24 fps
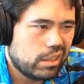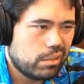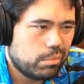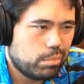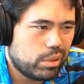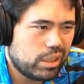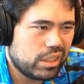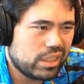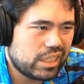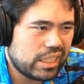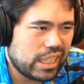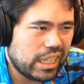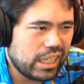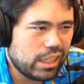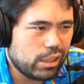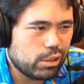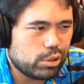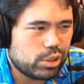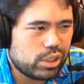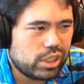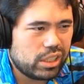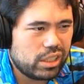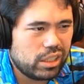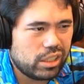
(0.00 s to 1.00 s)
but instead he
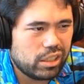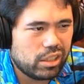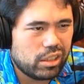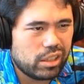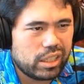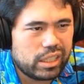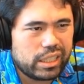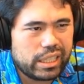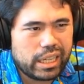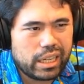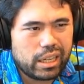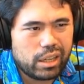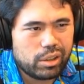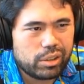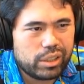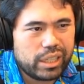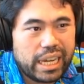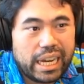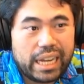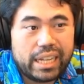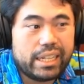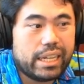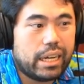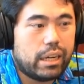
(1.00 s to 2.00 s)
goes here and now
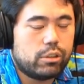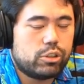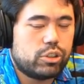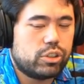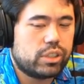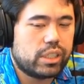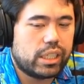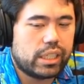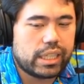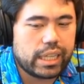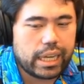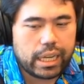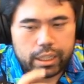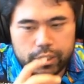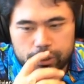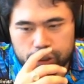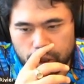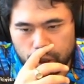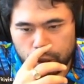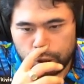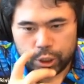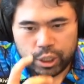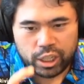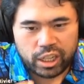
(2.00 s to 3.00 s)
yeah now just like that it's
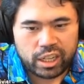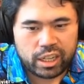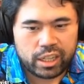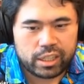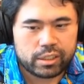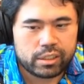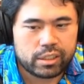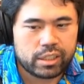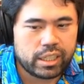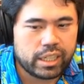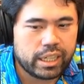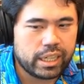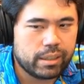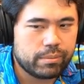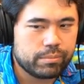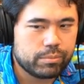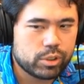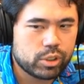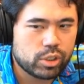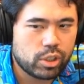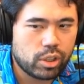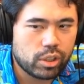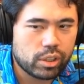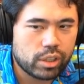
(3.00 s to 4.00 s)
all gone yeah
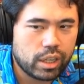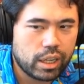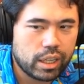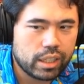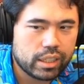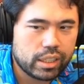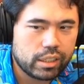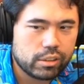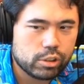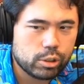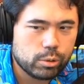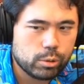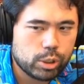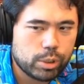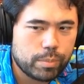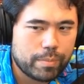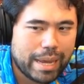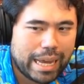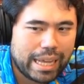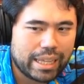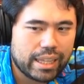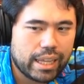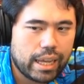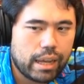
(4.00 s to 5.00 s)
it's all gone thank you so much to
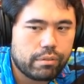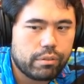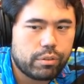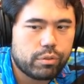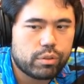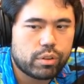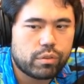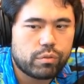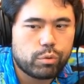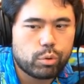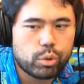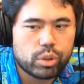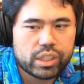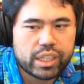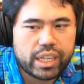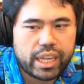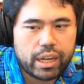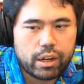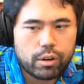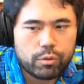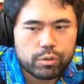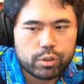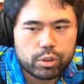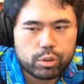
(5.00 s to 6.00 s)
Matt Lappin for the 4k
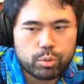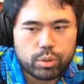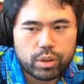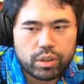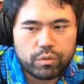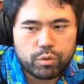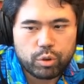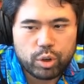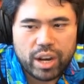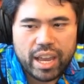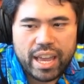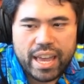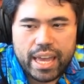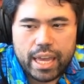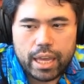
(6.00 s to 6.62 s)
or for the 24